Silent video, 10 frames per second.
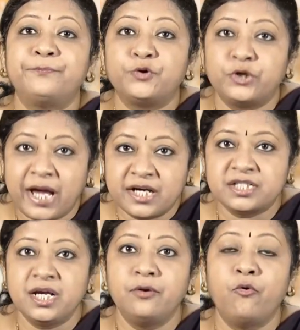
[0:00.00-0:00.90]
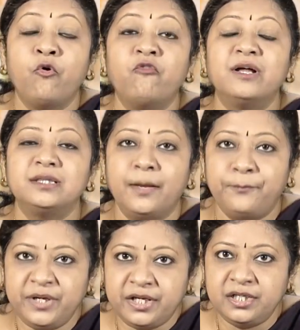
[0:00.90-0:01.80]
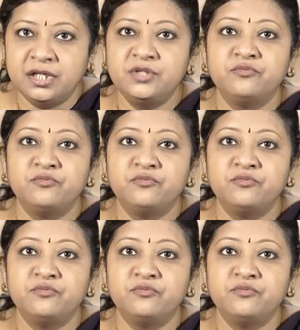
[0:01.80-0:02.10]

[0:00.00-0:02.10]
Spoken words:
production over the period,